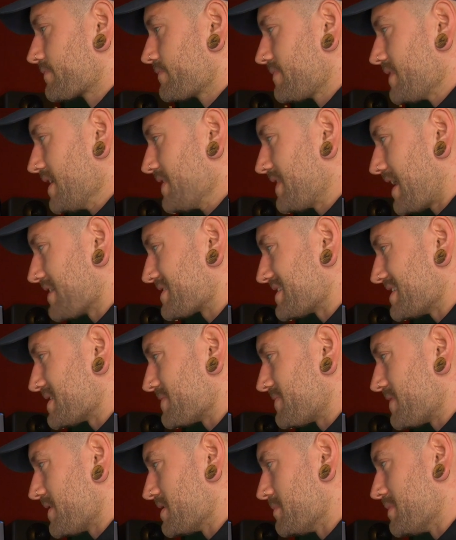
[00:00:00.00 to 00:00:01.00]
That's
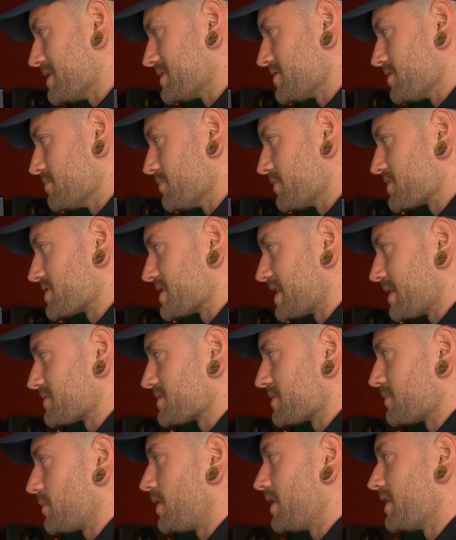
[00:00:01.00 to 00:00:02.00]
interfering a bit too much now,
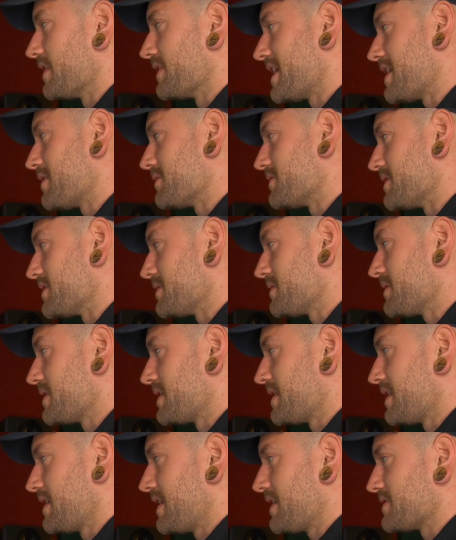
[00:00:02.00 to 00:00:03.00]
so what I'll now do,
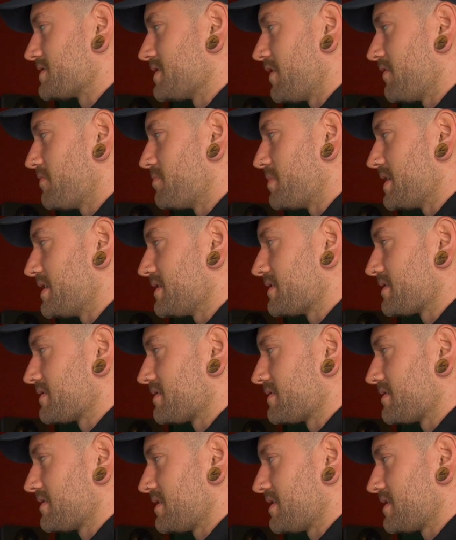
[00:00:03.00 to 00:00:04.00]
that's the offbeat.
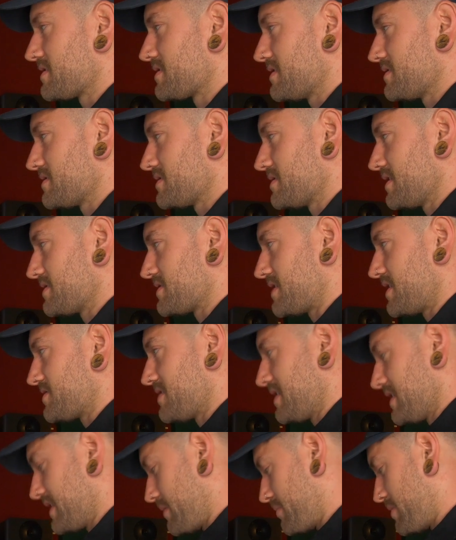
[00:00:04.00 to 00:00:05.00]
That's
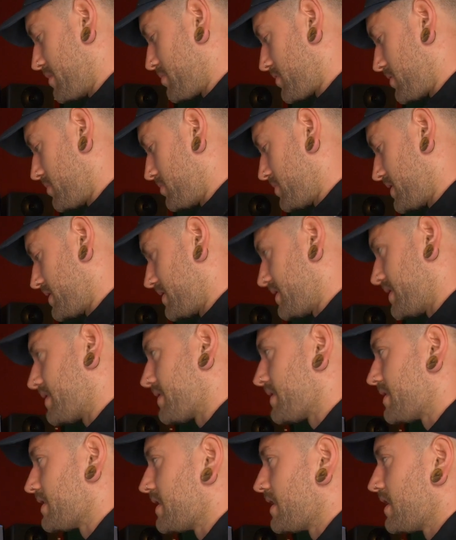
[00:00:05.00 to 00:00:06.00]
actually laid beat properly, yeah.
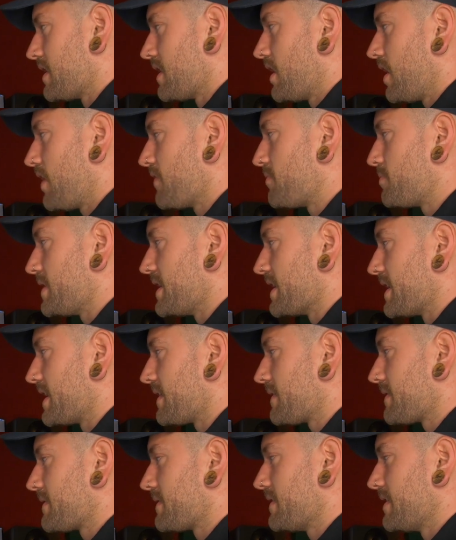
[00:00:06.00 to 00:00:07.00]
Offbeat
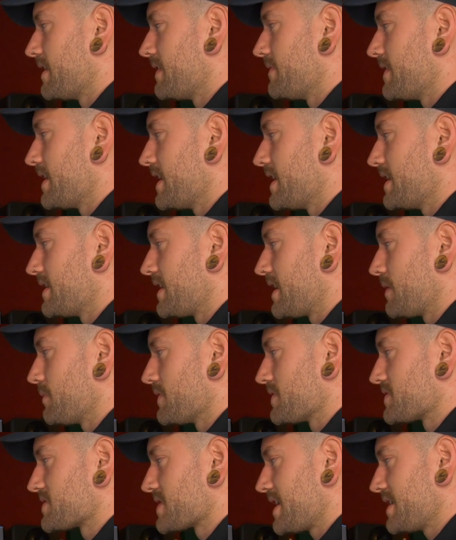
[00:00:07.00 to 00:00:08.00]
hat, and then I
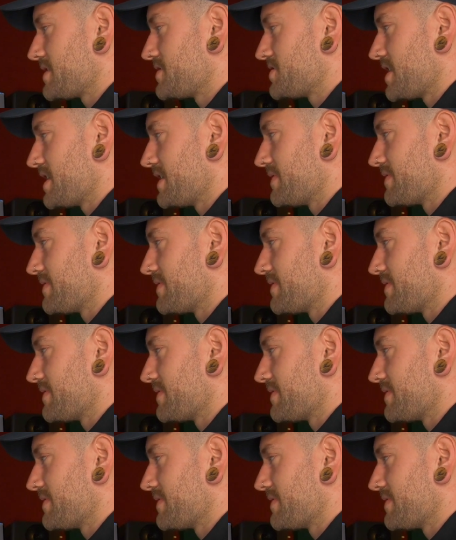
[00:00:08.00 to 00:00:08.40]
will sidechain the